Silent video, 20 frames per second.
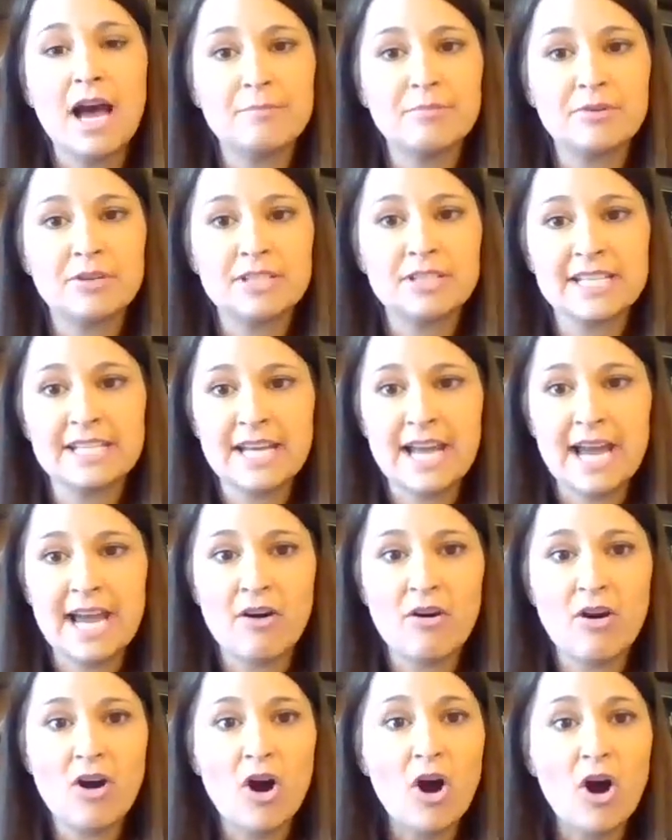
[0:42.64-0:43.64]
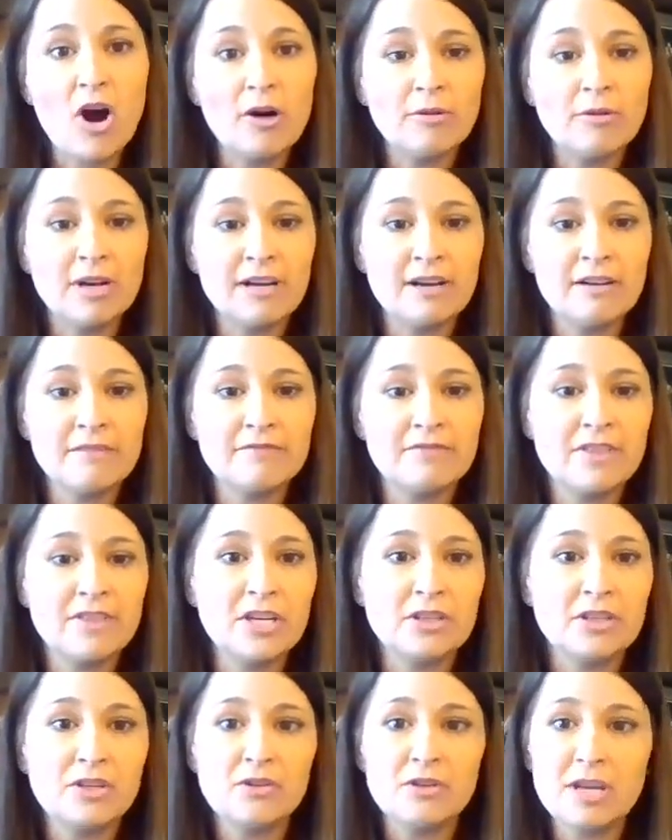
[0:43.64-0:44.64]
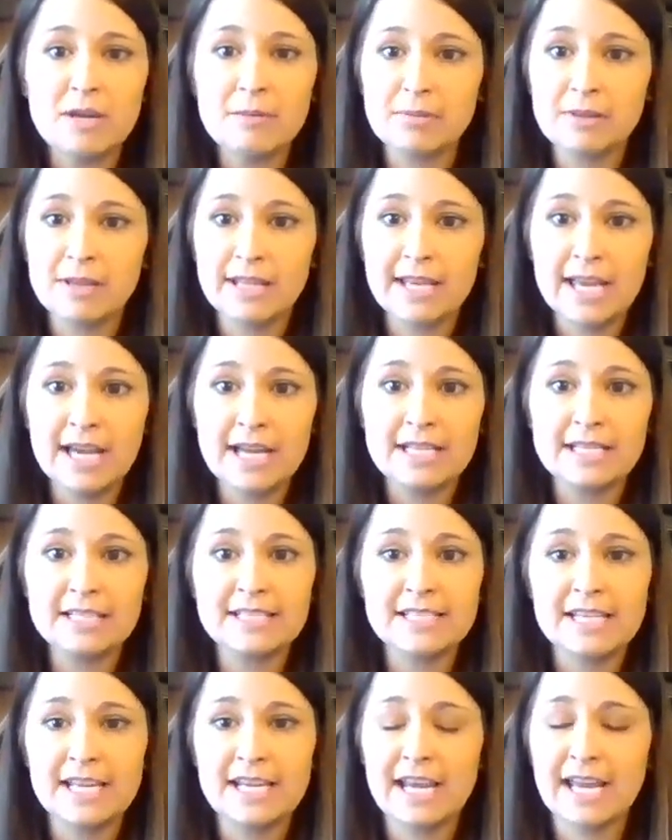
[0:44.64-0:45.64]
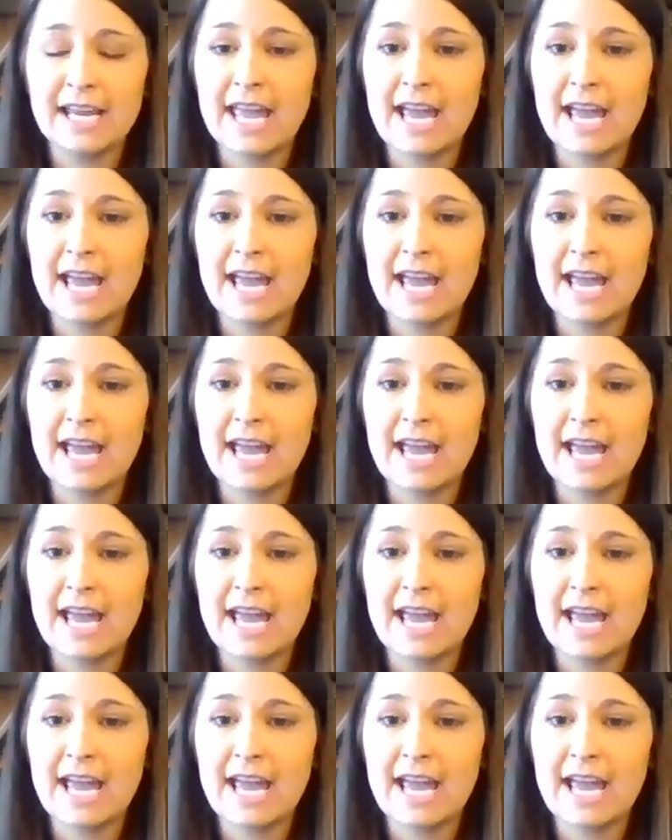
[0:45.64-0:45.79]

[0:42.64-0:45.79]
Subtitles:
I printed out all of the unit plans and I